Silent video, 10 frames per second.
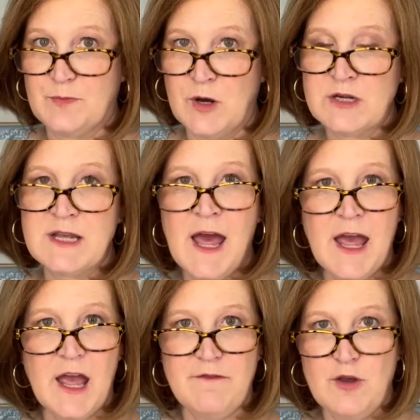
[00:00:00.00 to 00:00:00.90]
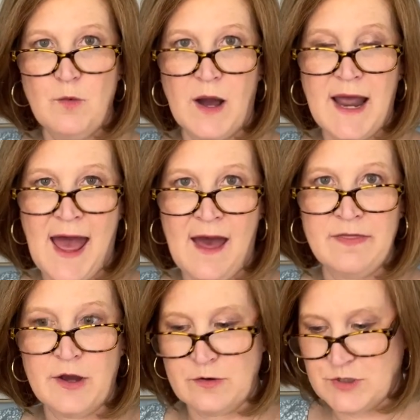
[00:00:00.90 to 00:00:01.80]
books if you want to add
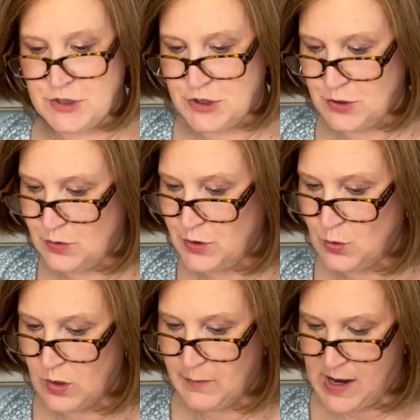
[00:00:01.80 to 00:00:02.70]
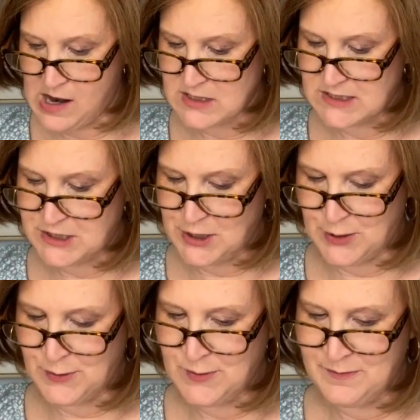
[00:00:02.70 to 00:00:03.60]
those to your box
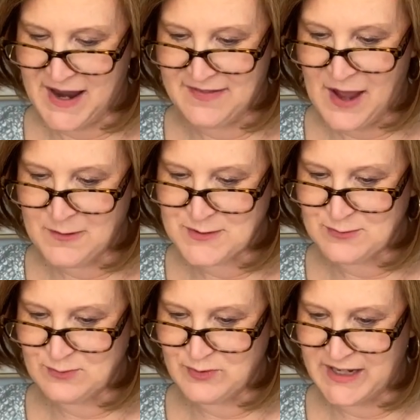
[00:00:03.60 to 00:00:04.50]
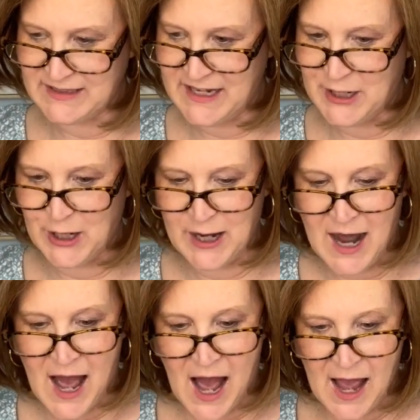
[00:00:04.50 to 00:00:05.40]
too. Man, that was really good.
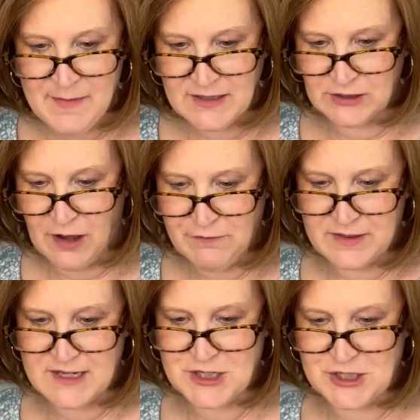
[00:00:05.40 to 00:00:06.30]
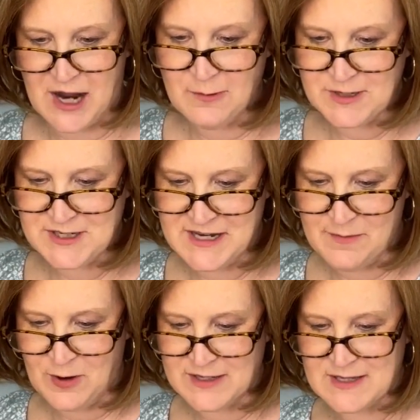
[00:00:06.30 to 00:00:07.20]
I'm in love with this shower
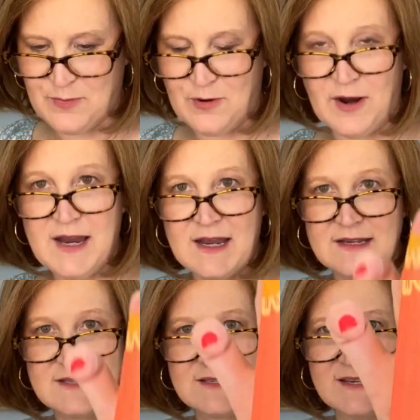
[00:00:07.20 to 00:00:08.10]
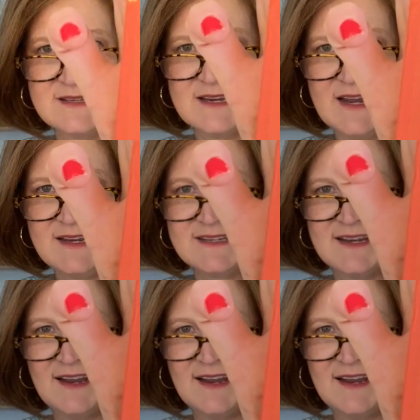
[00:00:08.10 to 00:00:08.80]
steamer. It's the prettiest, isn't it?